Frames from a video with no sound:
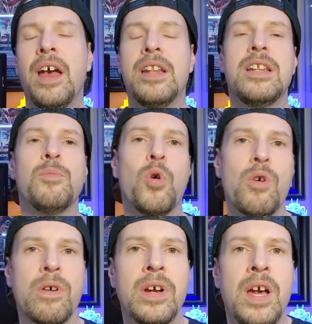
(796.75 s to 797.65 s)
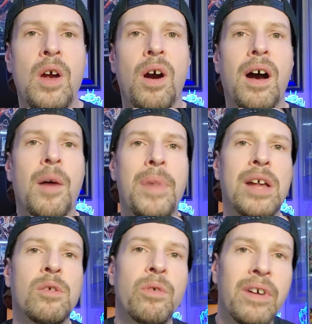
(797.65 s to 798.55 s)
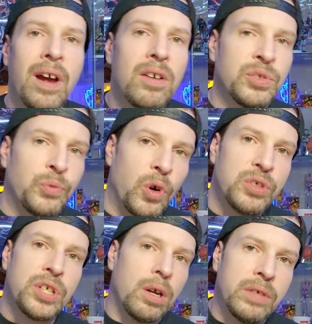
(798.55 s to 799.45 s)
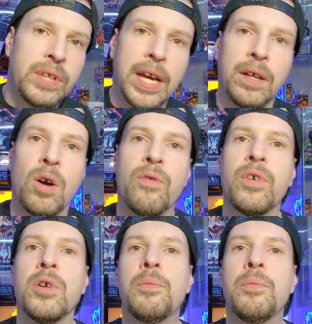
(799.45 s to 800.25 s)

and then more uh, Battle Royales and Warzone has taken over.